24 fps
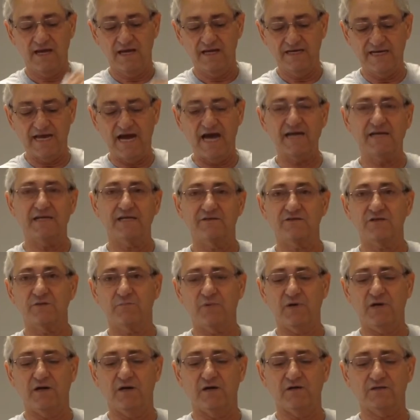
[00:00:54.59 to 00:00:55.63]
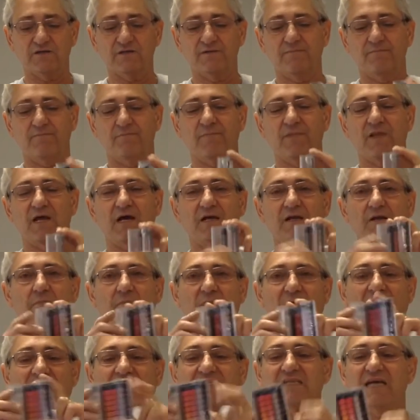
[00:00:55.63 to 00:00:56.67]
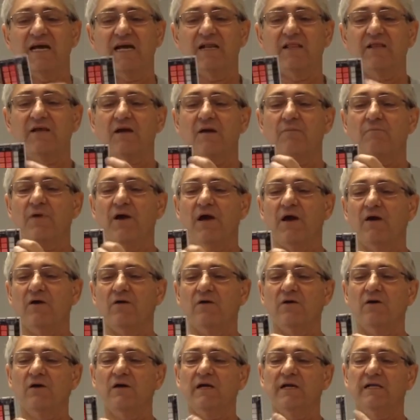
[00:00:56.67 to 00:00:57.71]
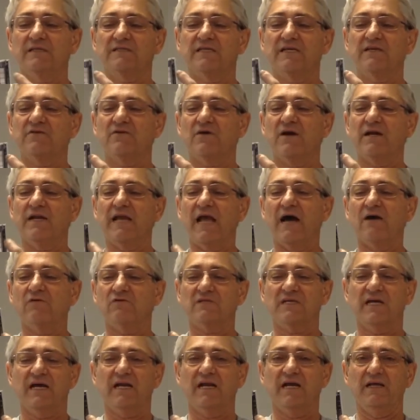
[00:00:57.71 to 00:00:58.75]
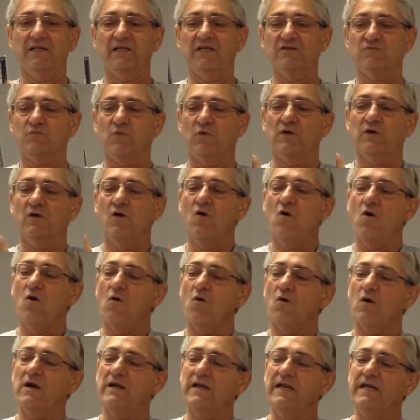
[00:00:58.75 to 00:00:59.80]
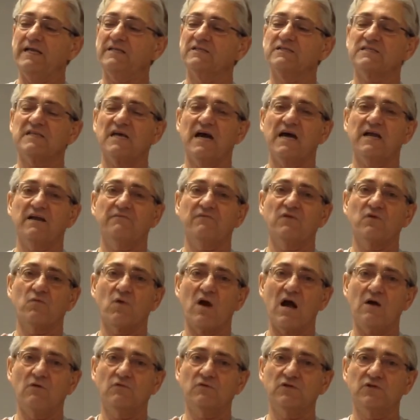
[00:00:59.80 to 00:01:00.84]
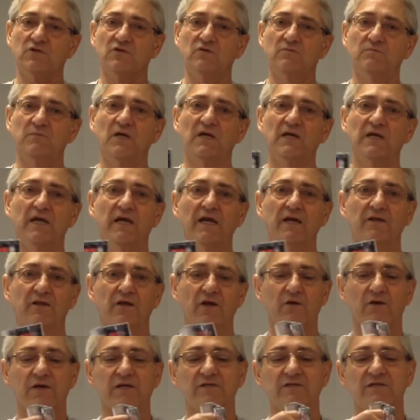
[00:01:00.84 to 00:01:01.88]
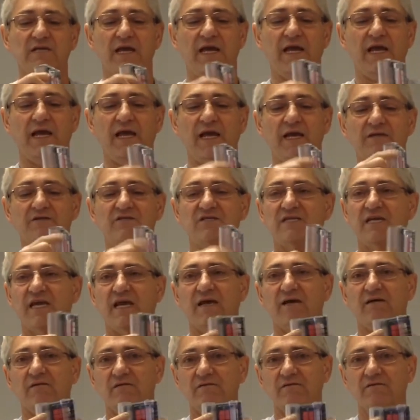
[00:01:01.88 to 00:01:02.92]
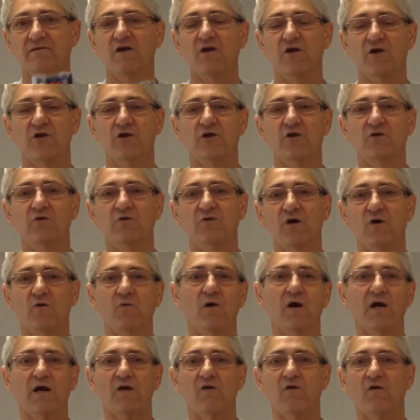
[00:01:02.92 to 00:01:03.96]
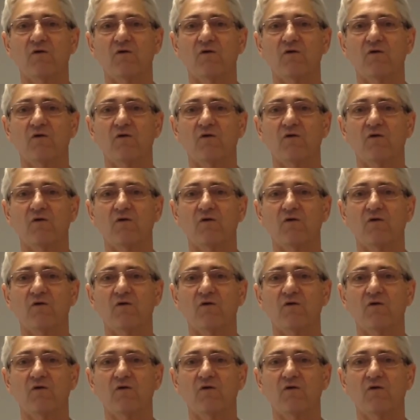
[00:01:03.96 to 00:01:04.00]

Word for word: dot disappears. On the back side of the comparator, it's either on the outside on this one or on the inside of the round tube. There is a scale you don't want to go